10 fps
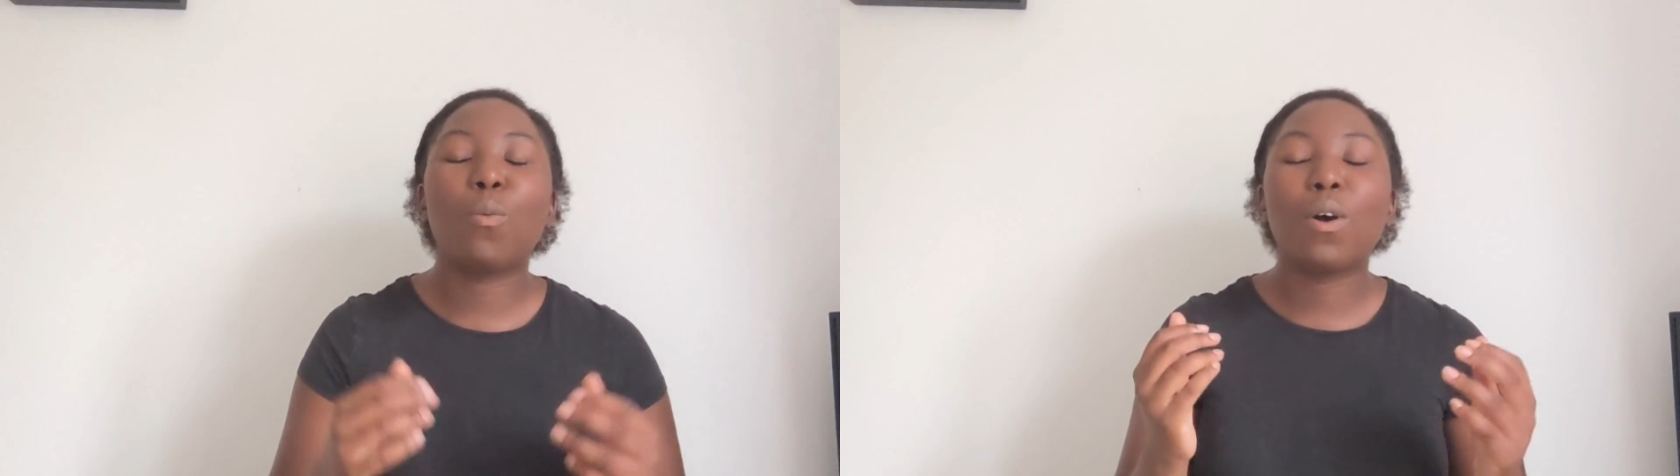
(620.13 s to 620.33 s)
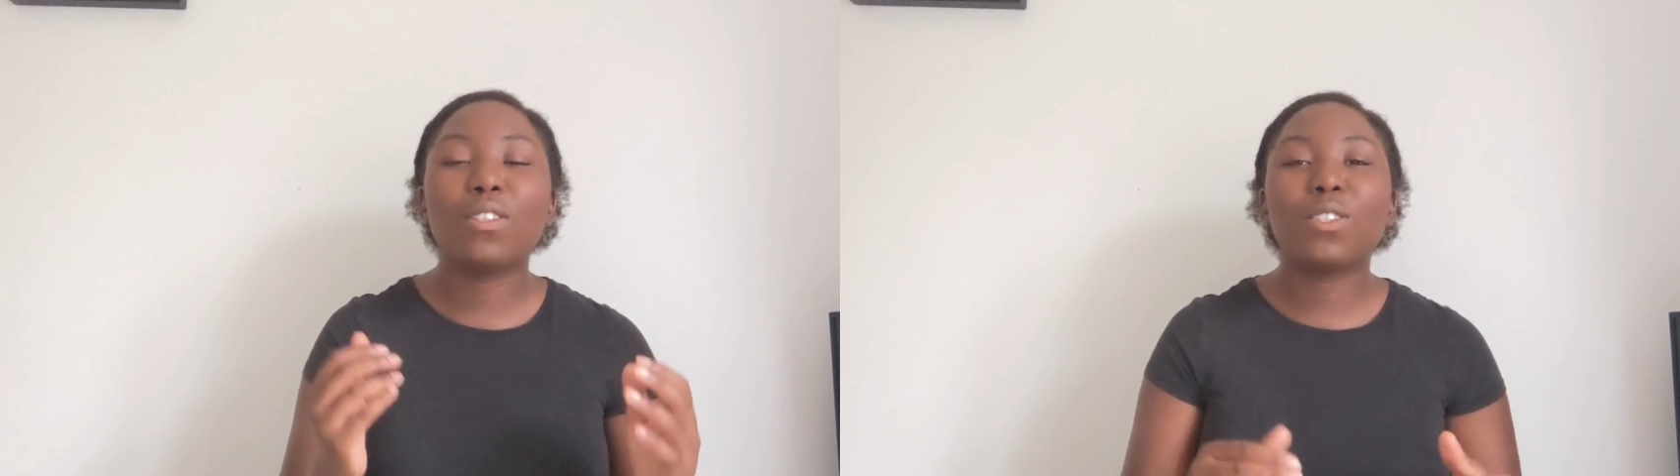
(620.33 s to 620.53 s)

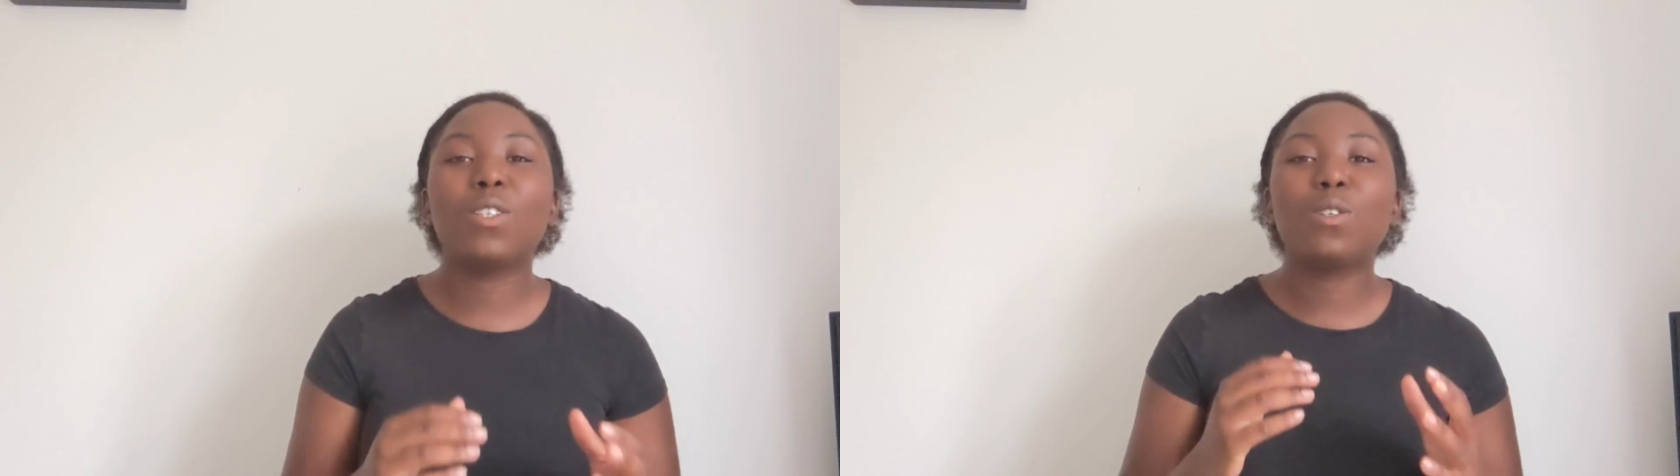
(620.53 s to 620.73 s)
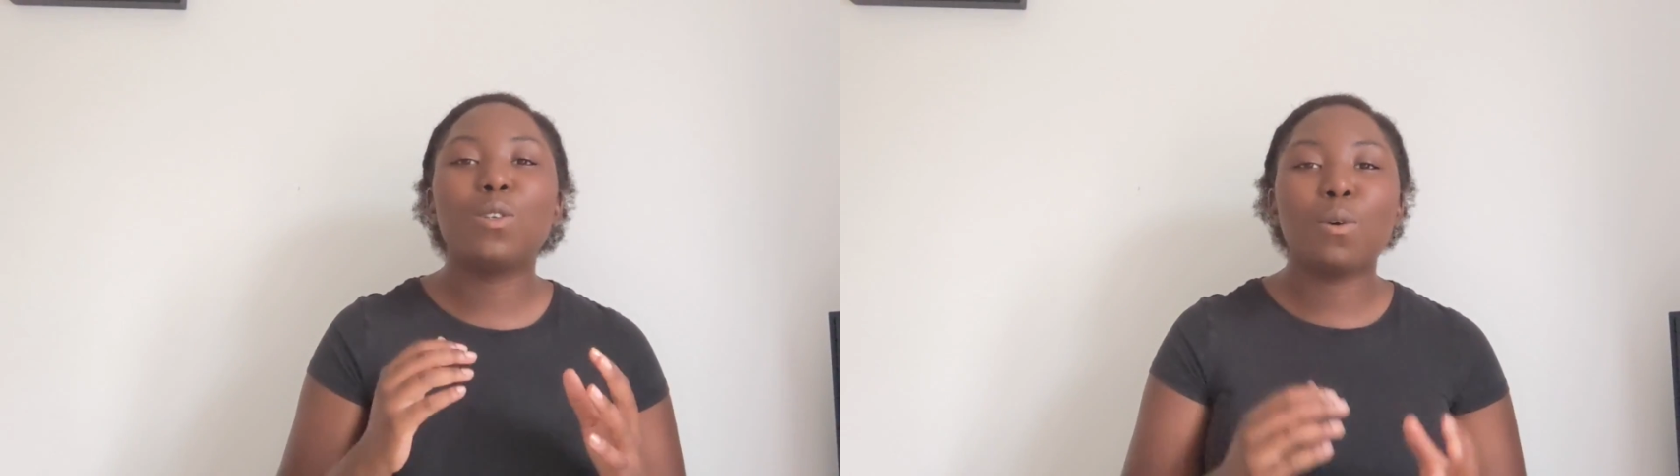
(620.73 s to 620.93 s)
what's
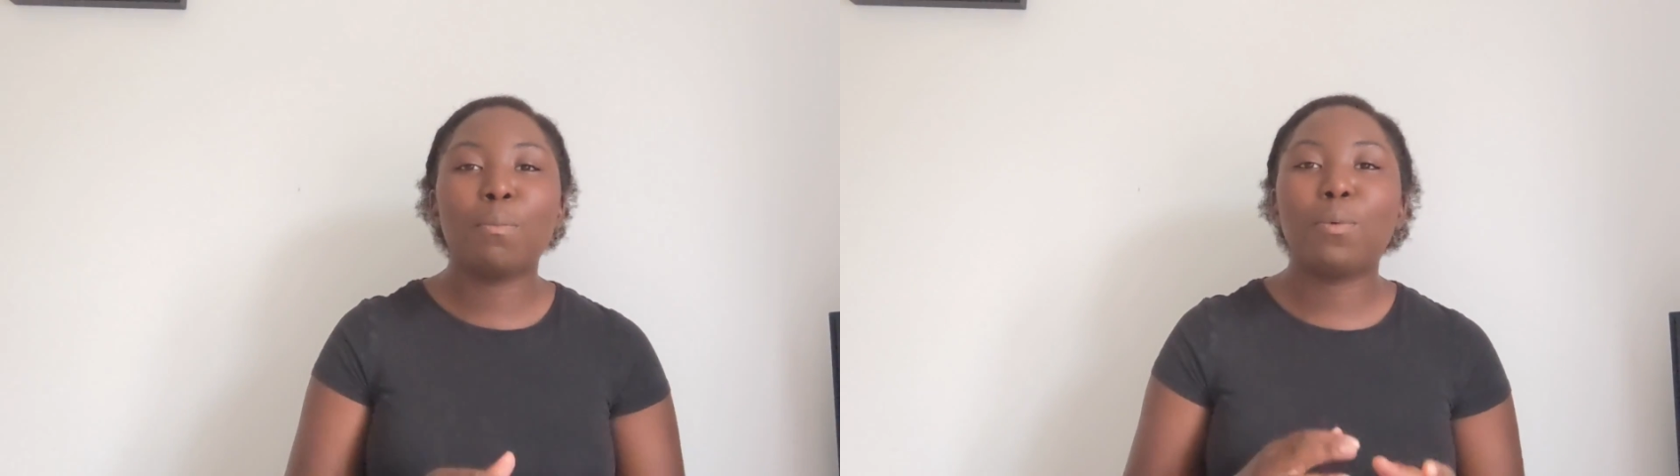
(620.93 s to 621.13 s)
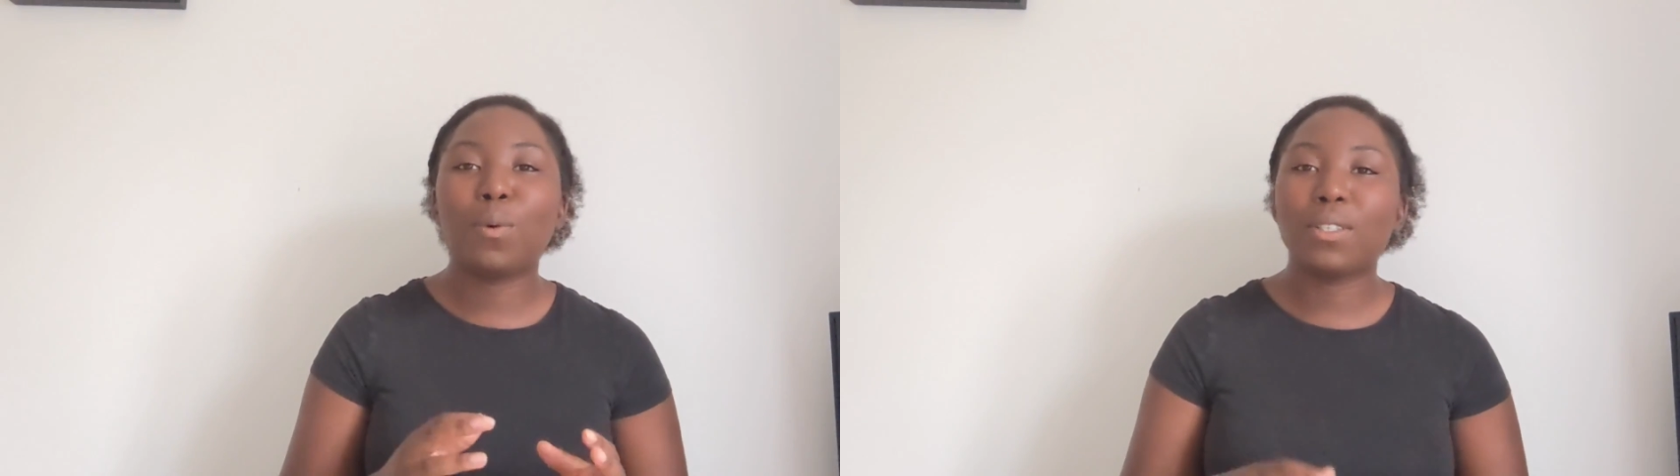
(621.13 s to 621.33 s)
the
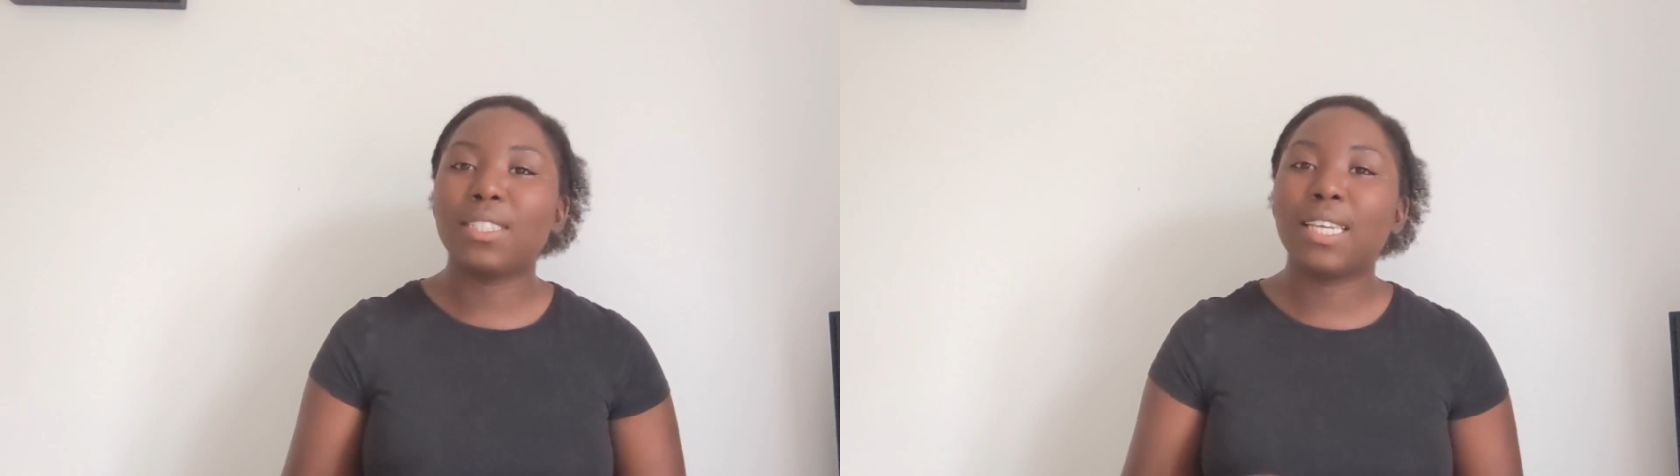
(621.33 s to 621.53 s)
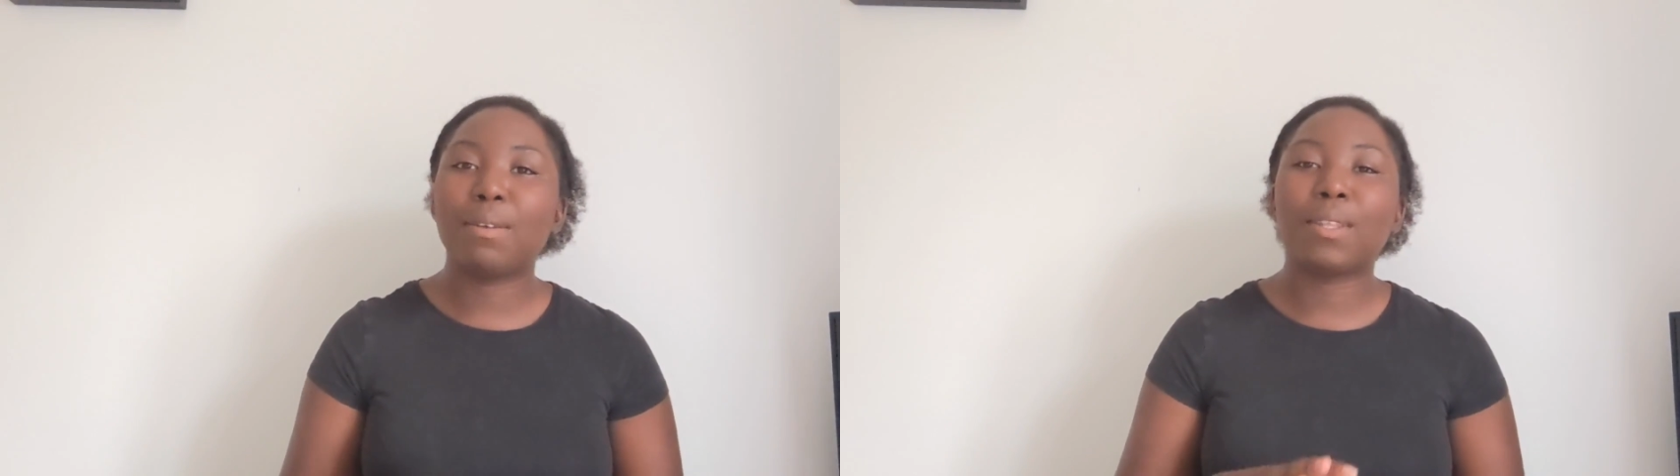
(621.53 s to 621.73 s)
number 1 tip